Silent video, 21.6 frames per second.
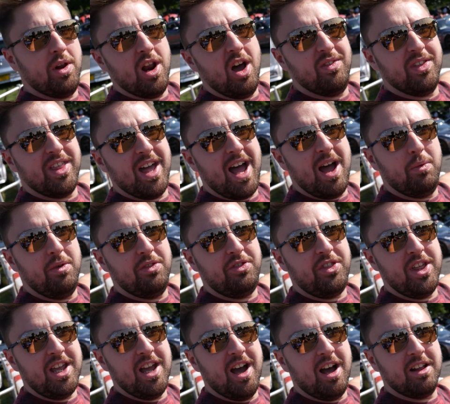over there with
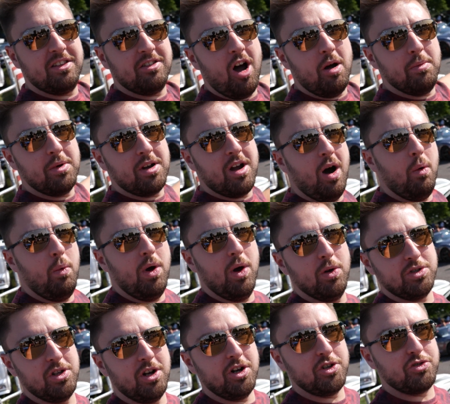the diamond cut
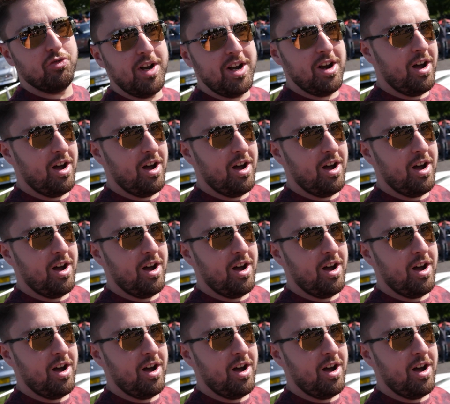wheels. It looks really